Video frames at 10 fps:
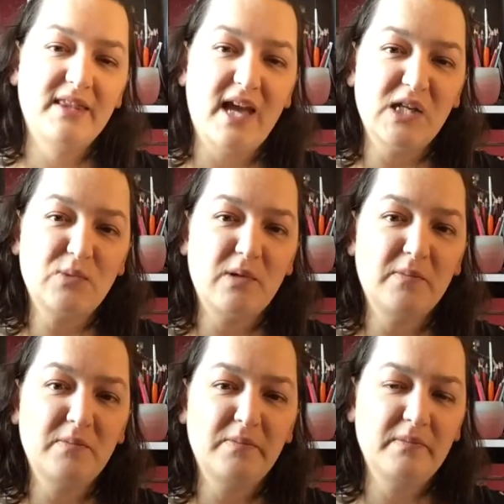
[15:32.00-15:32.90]
that
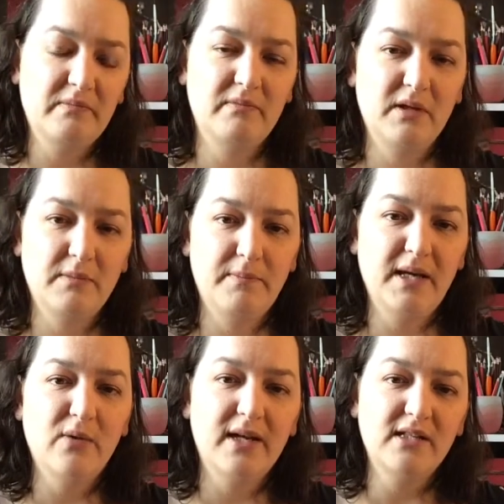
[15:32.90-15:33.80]
will be
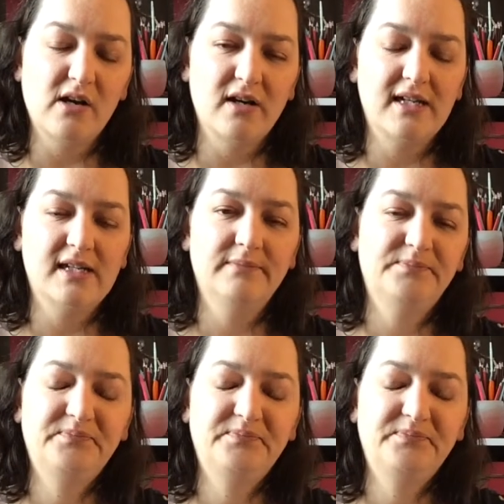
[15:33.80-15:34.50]
going down